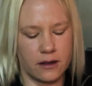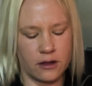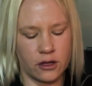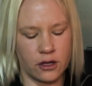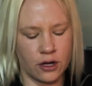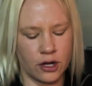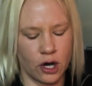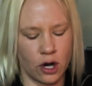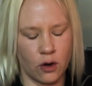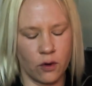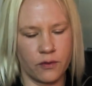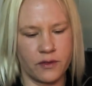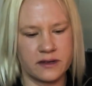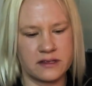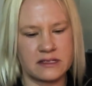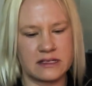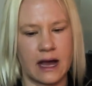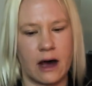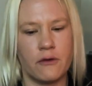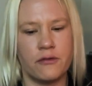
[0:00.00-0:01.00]
You know, the
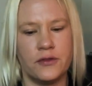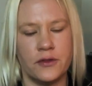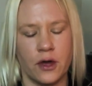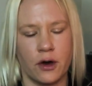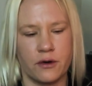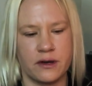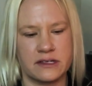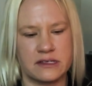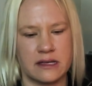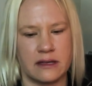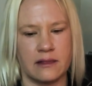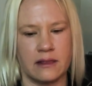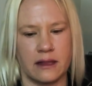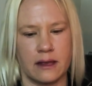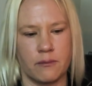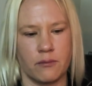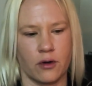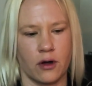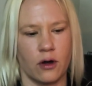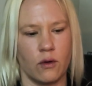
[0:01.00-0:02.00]
South Node is in
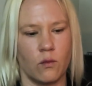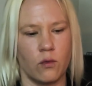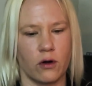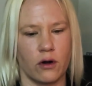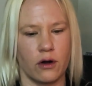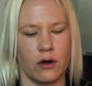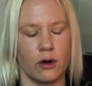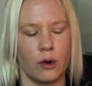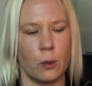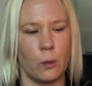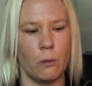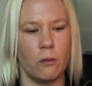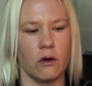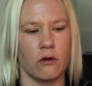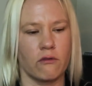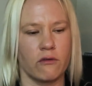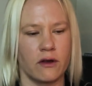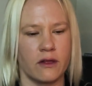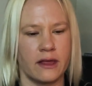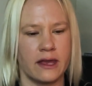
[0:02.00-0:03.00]
Libra. We're
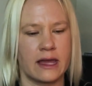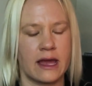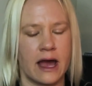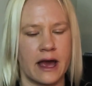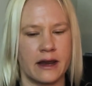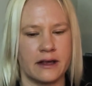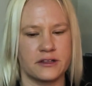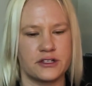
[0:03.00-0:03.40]
really kind